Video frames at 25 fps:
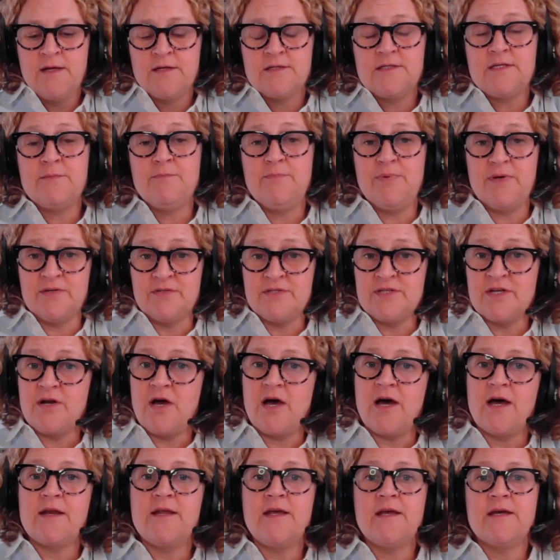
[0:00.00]
to build an
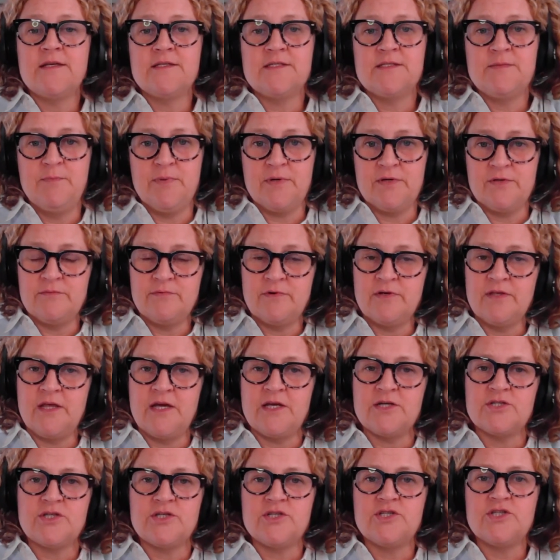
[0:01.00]
audience, build
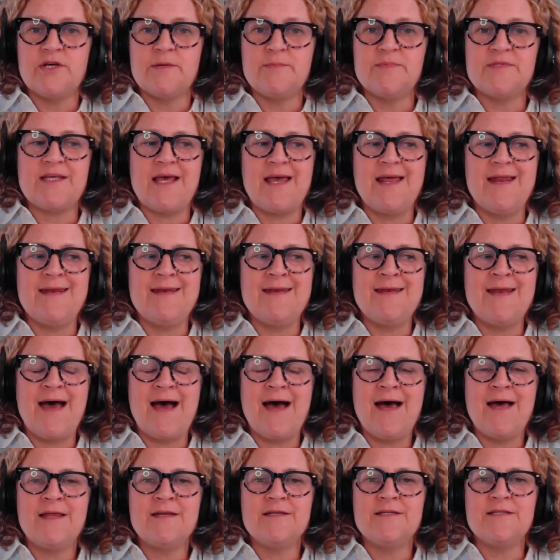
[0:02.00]
relationships, and
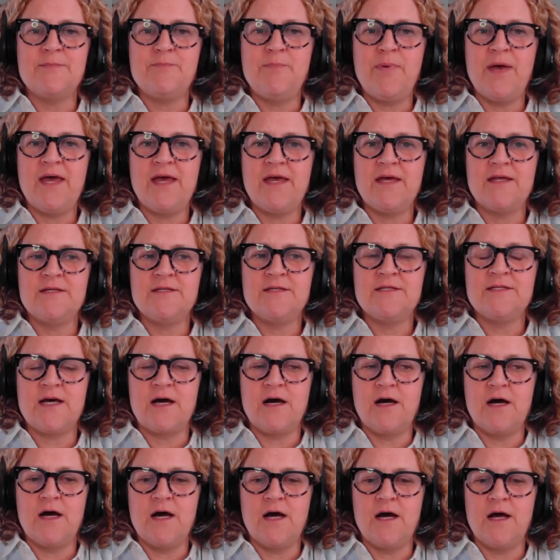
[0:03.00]
not depend
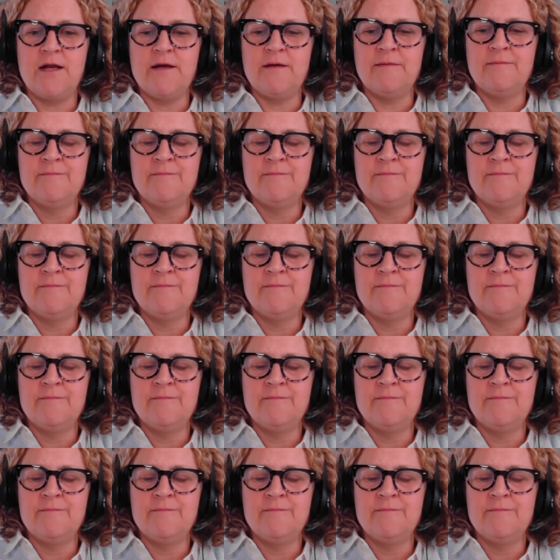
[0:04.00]
on